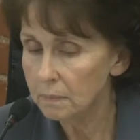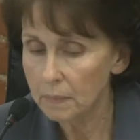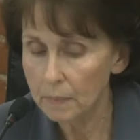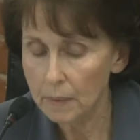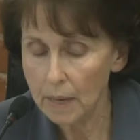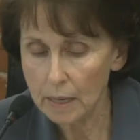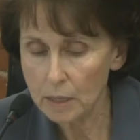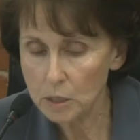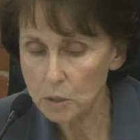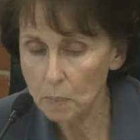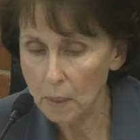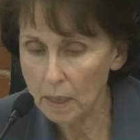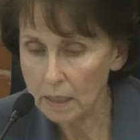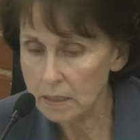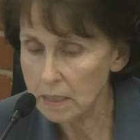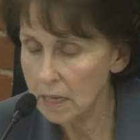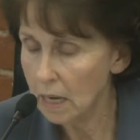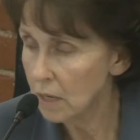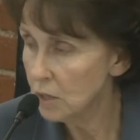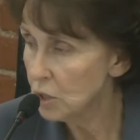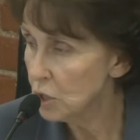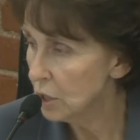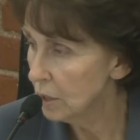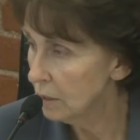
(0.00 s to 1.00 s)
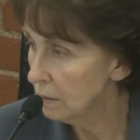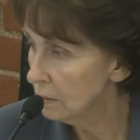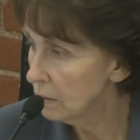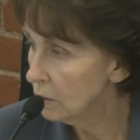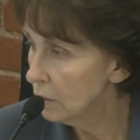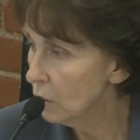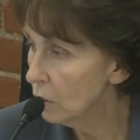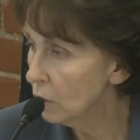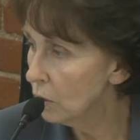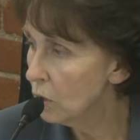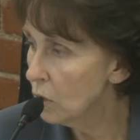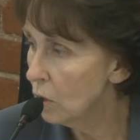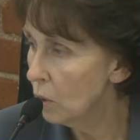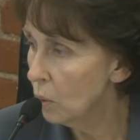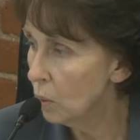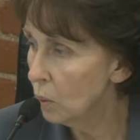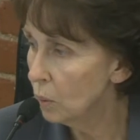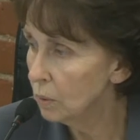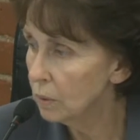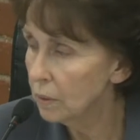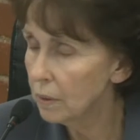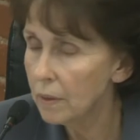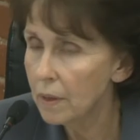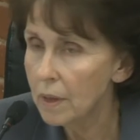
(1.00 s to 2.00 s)
expectation or
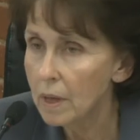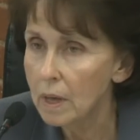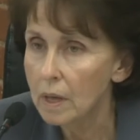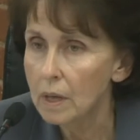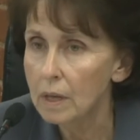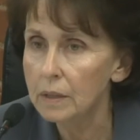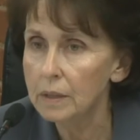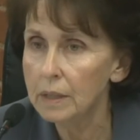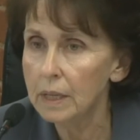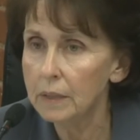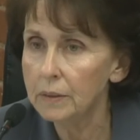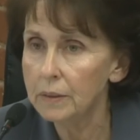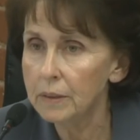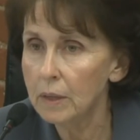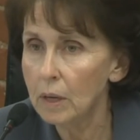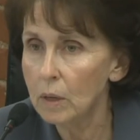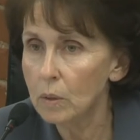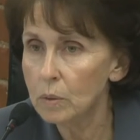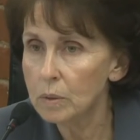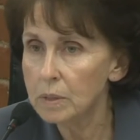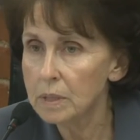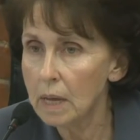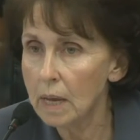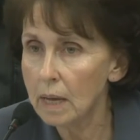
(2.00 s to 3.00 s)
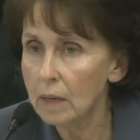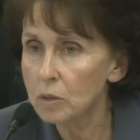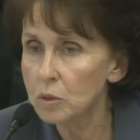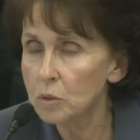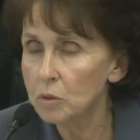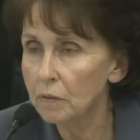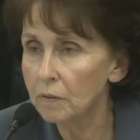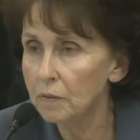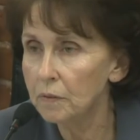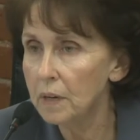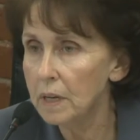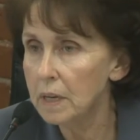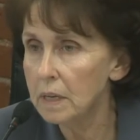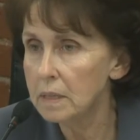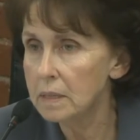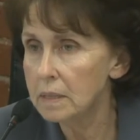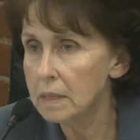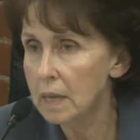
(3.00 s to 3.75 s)
goal that those extra fees